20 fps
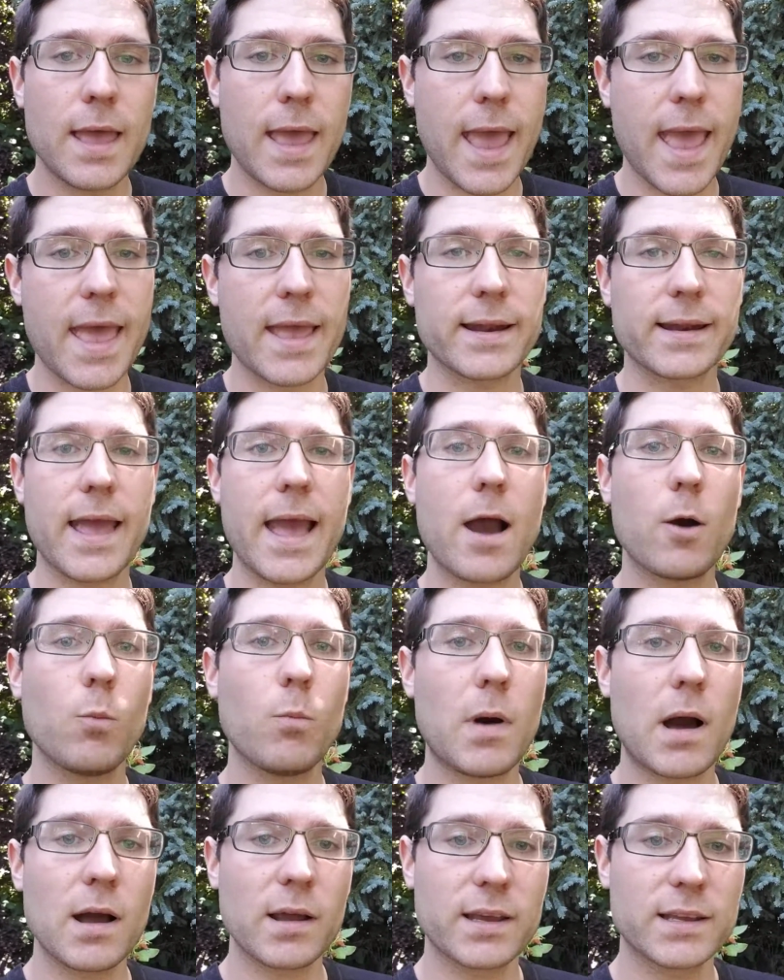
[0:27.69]
And how
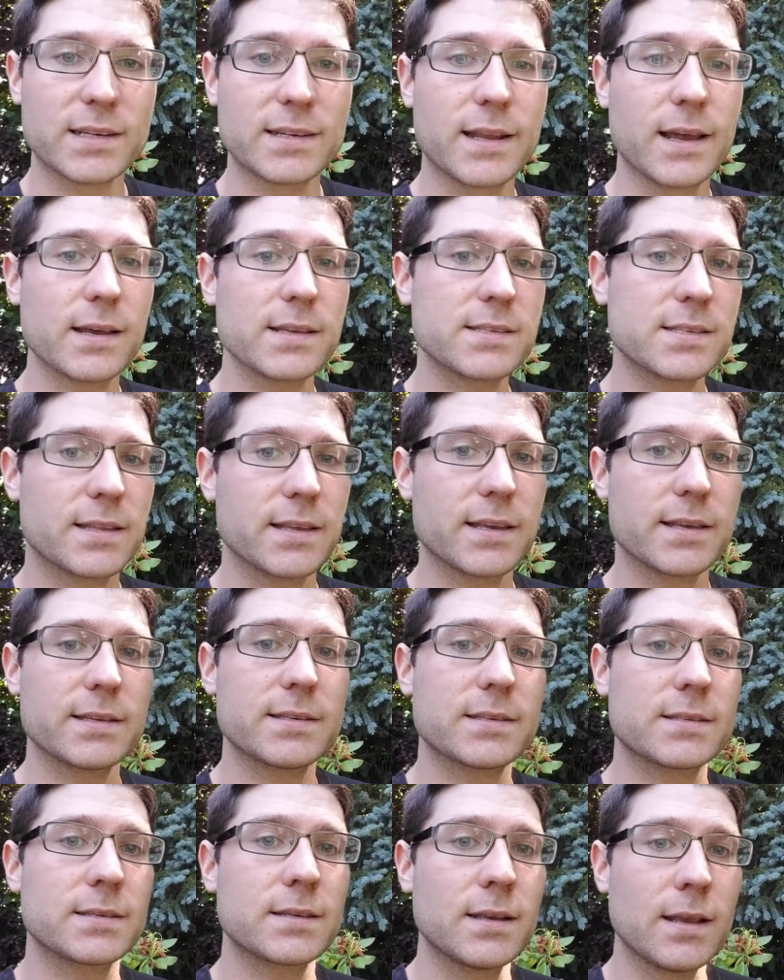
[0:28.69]
maca does
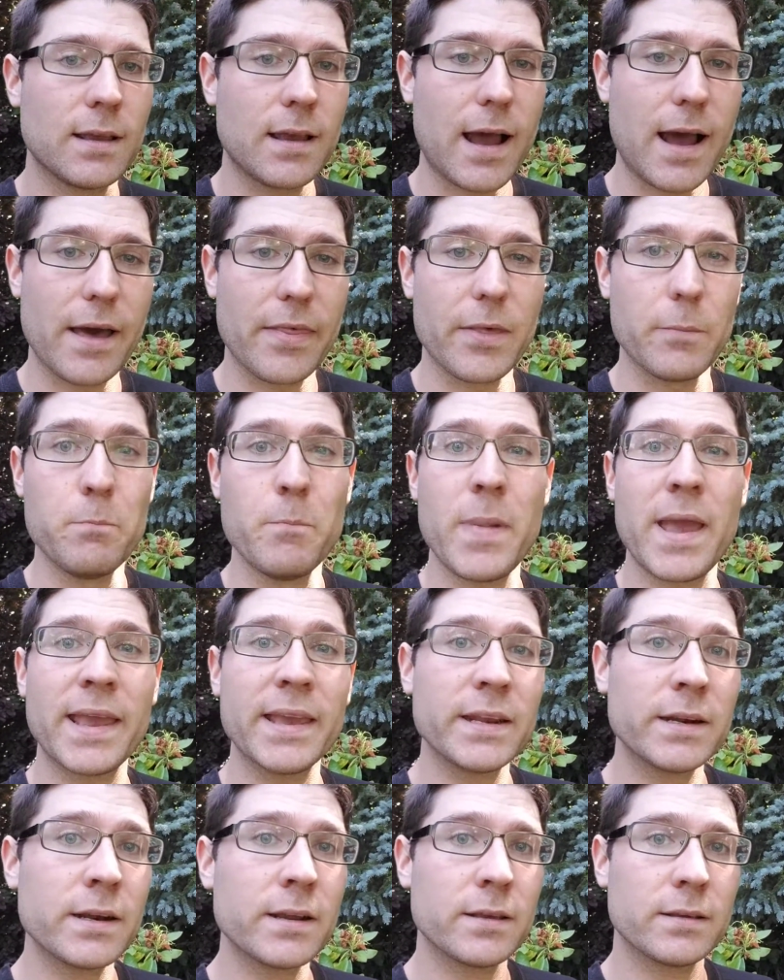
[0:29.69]
this uh, the
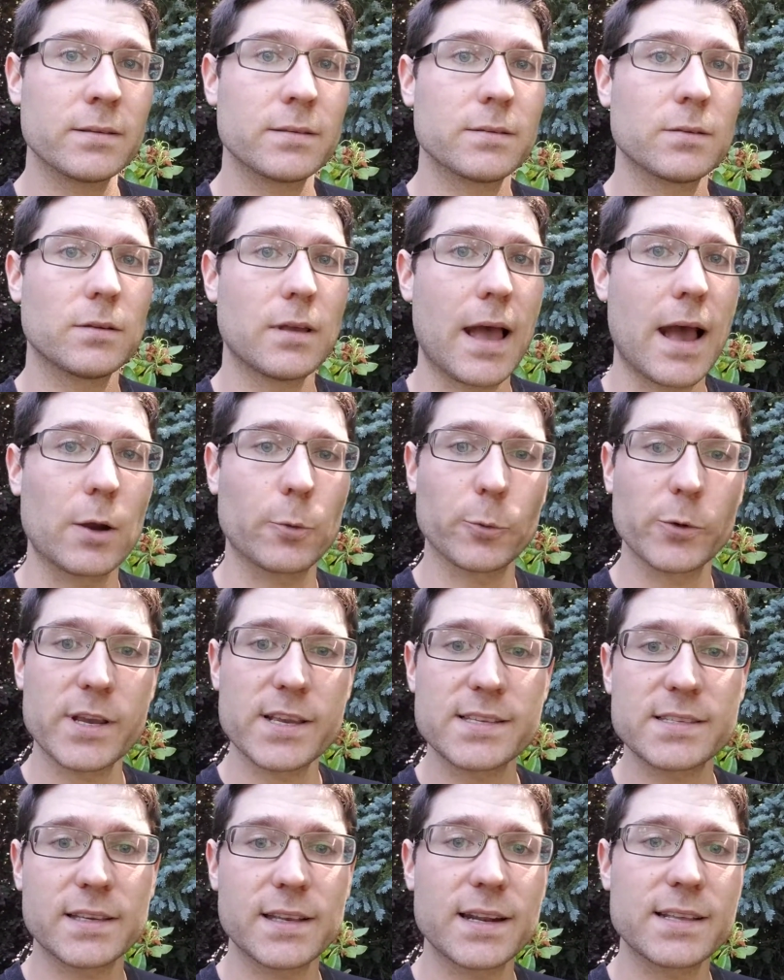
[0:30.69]
main uh,
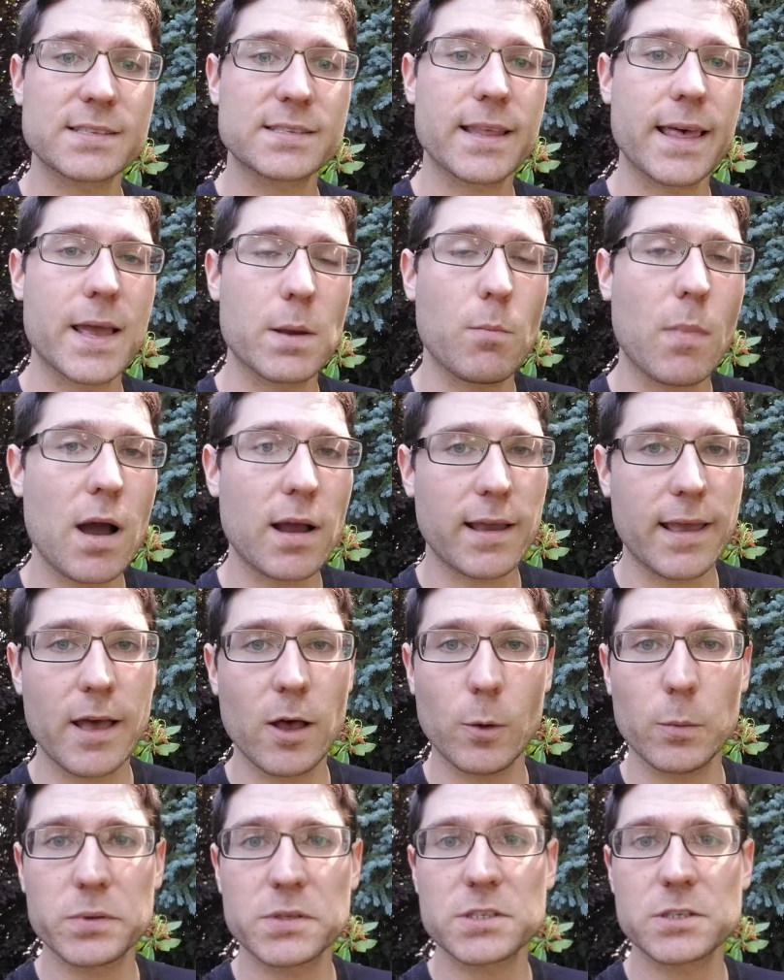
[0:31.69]
reason is that maca
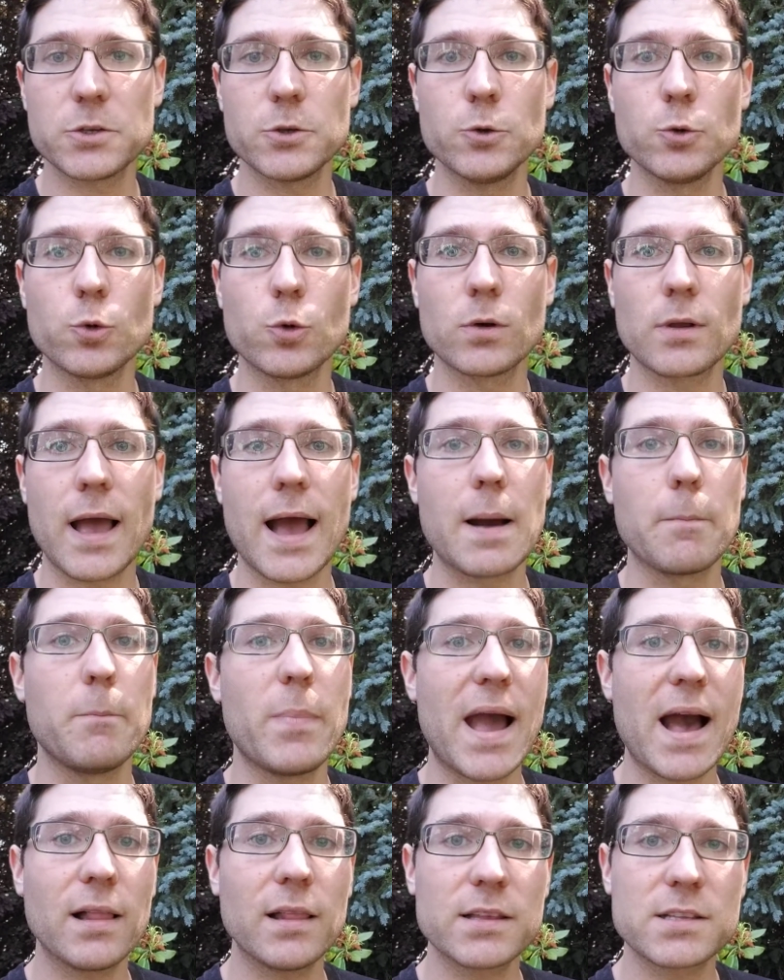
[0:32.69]
helps to uh,
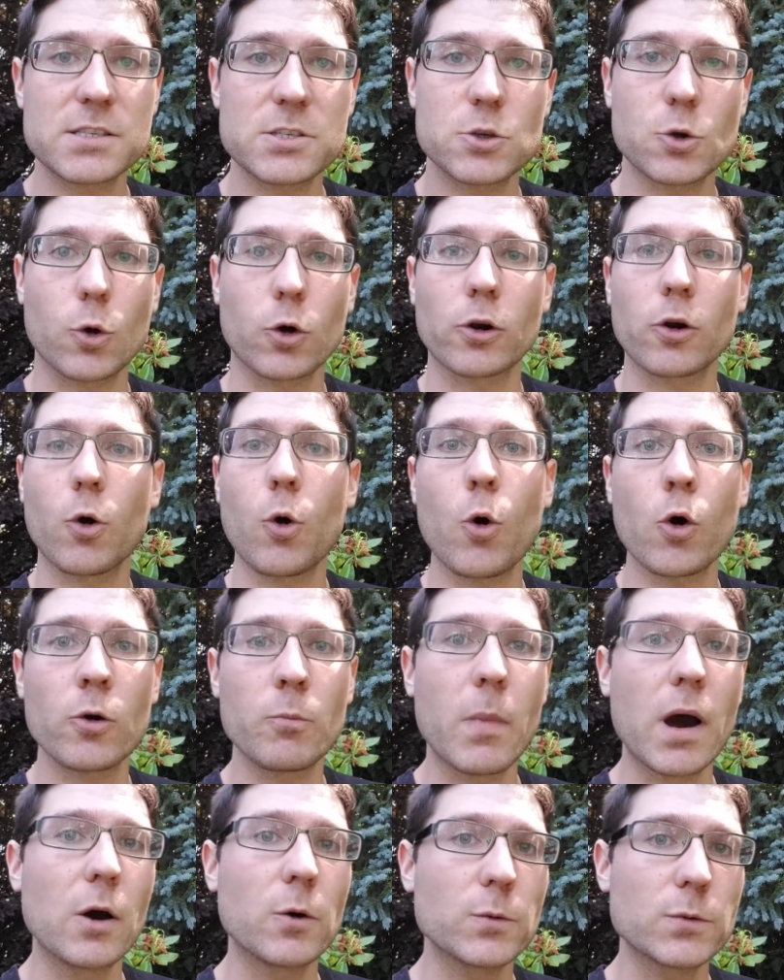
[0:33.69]
balance your
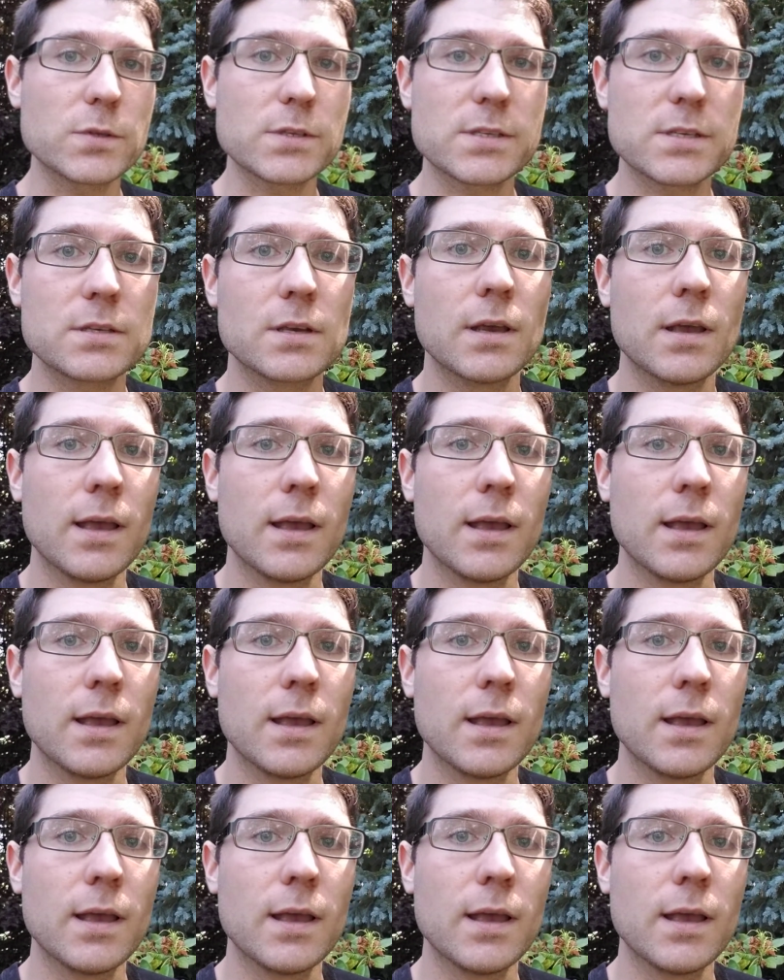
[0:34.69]
hormones.